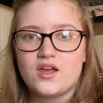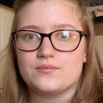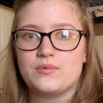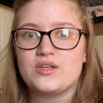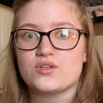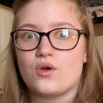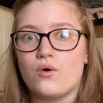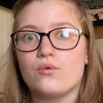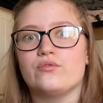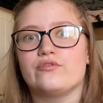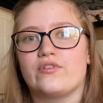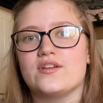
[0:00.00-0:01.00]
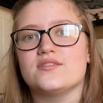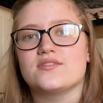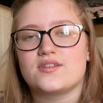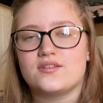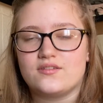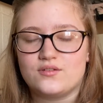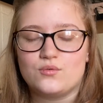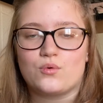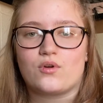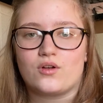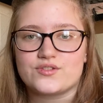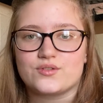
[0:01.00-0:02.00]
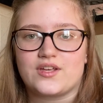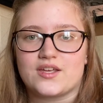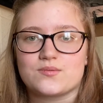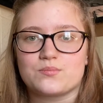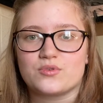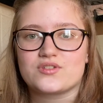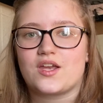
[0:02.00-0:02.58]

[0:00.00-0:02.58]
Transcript: His own friends, who were also cast members,